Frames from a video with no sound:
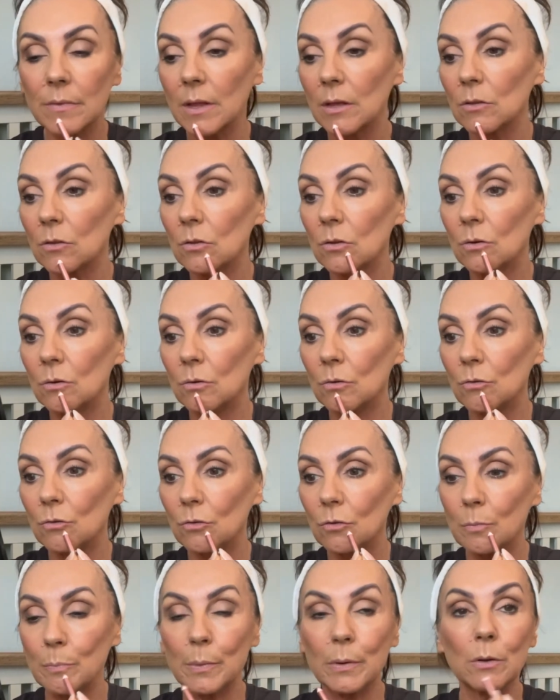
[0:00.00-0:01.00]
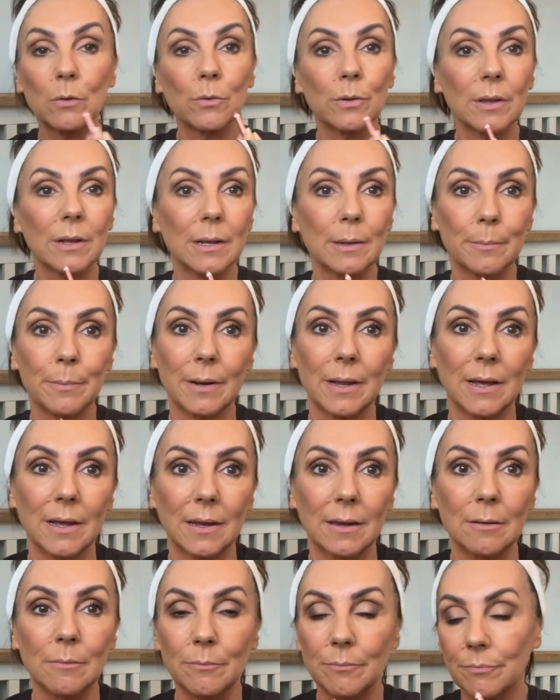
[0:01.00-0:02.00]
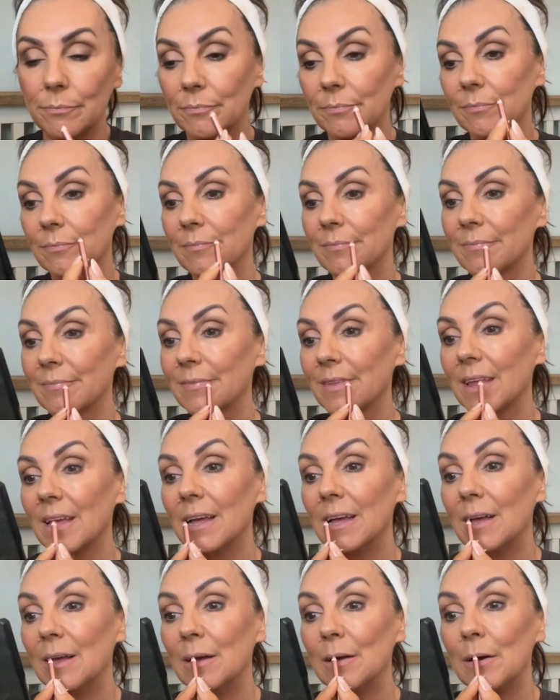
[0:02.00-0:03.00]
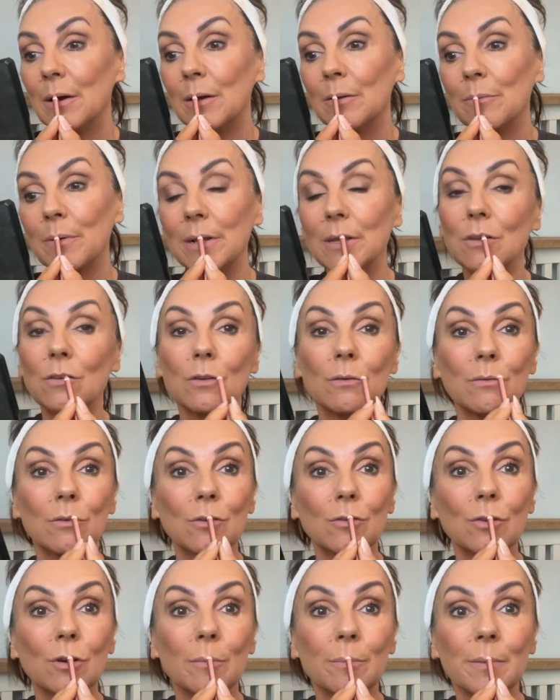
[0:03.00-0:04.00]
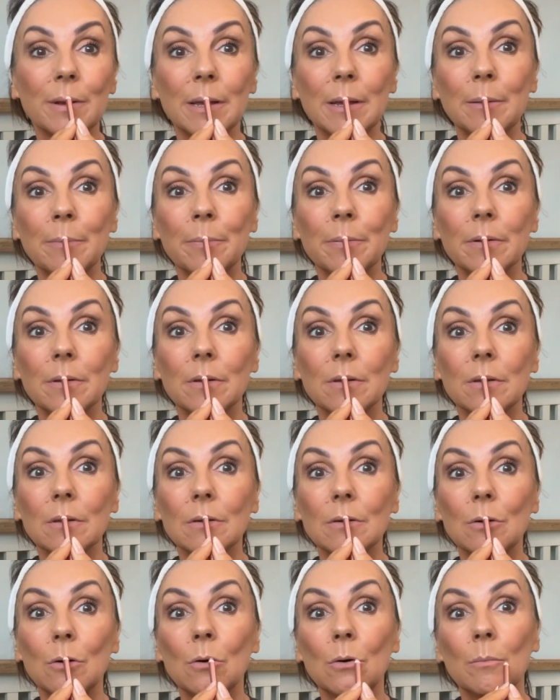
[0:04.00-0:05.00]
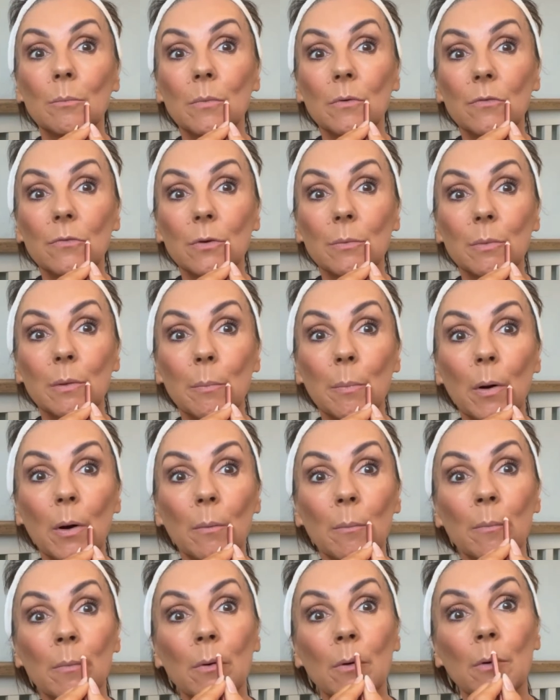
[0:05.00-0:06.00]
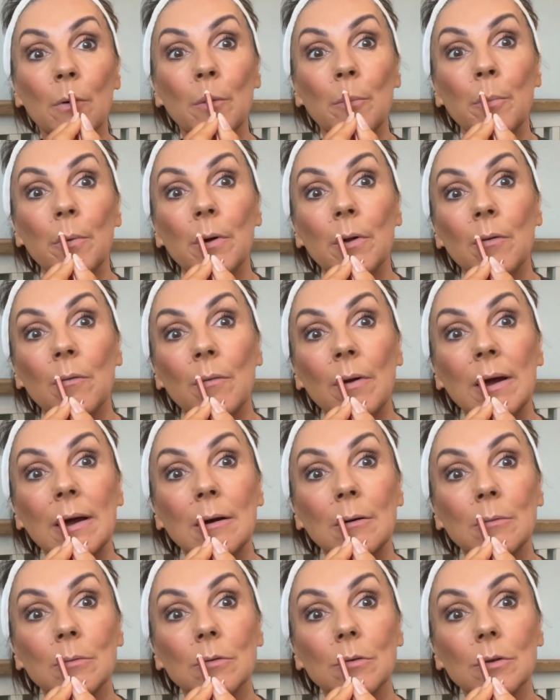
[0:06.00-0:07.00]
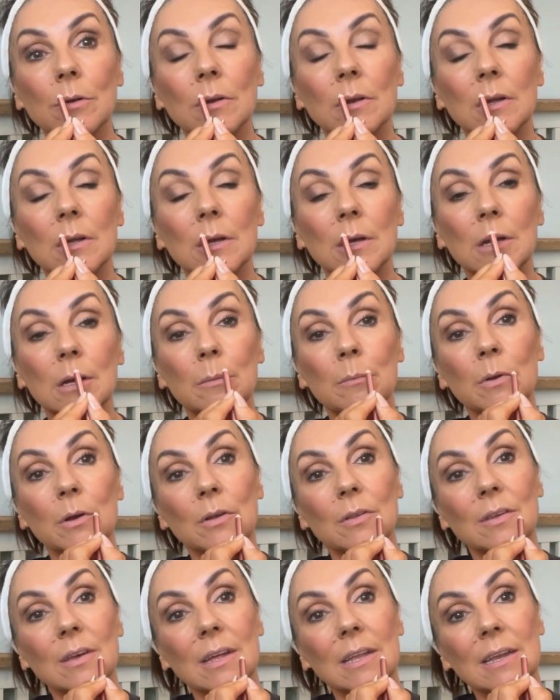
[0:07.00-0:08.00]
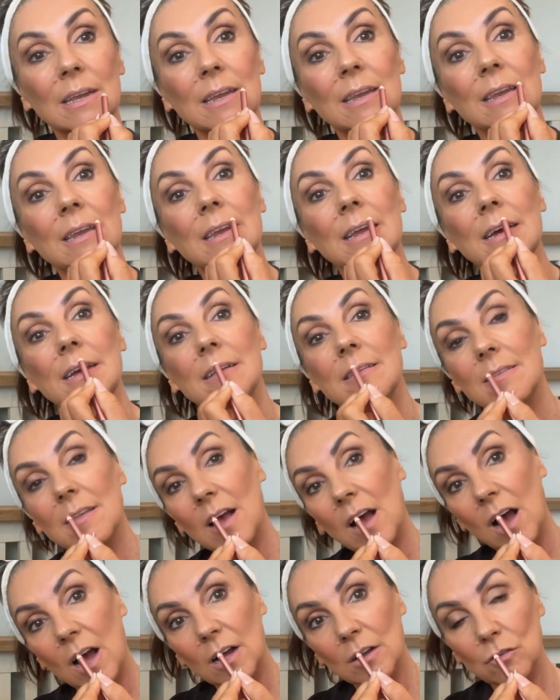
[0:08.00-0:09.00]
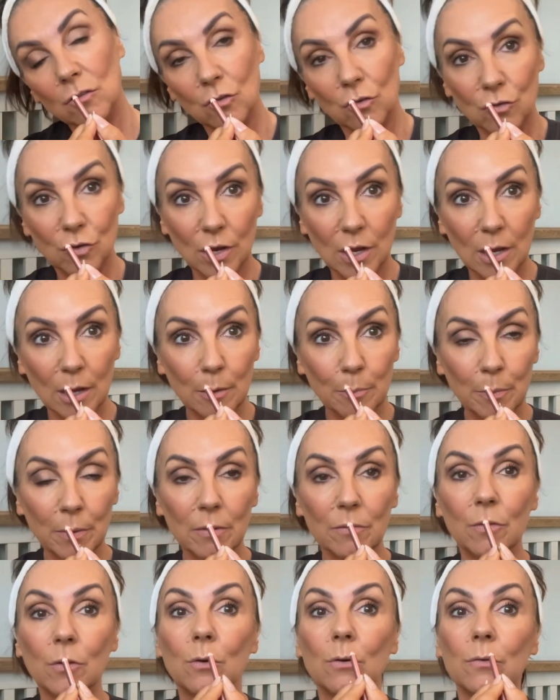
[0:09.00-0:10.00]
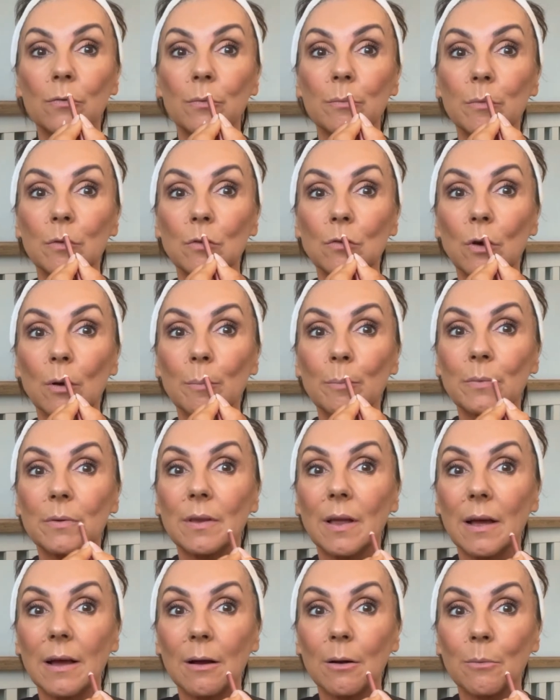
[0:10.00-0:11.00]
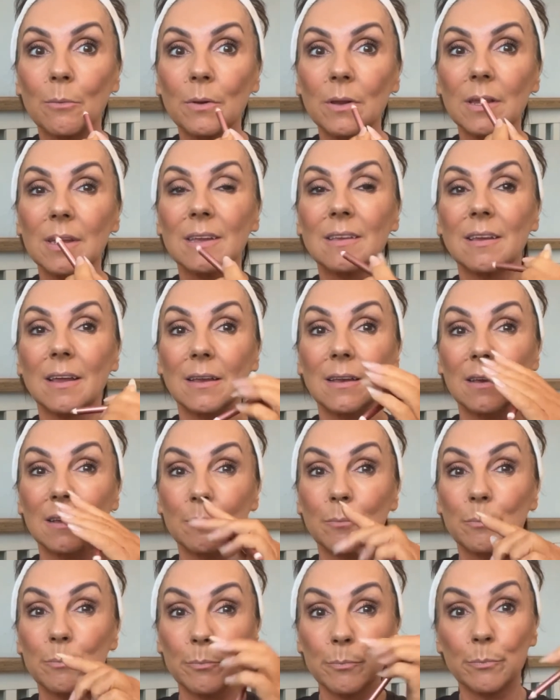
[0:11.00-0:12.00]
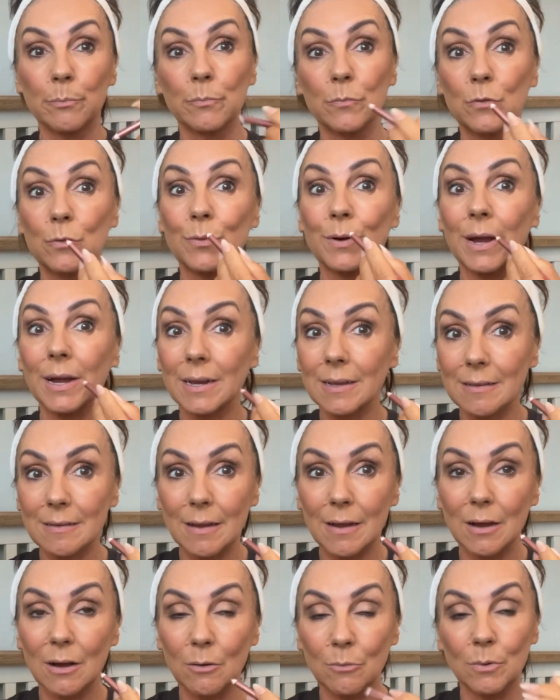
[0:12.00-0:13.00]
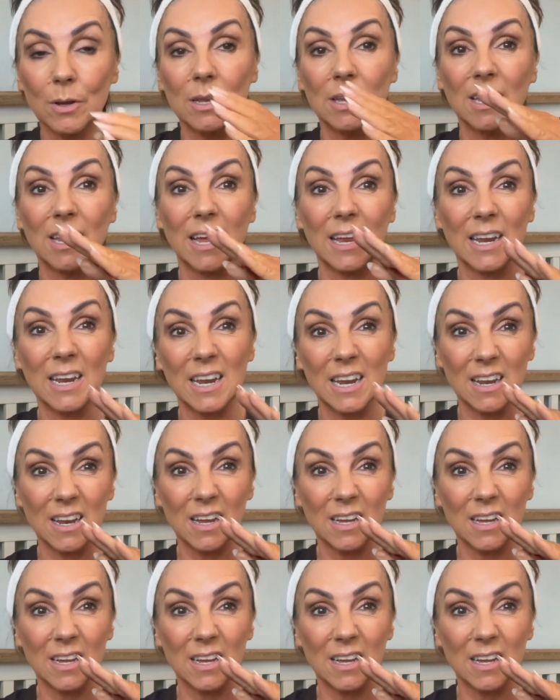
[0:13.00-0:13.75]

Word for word: so go just below your lip line. And when you're doing your top lip, comb from the bottom up and round, because you get a nice arch shape. If you go from the top down, you tend to drag it down and you get a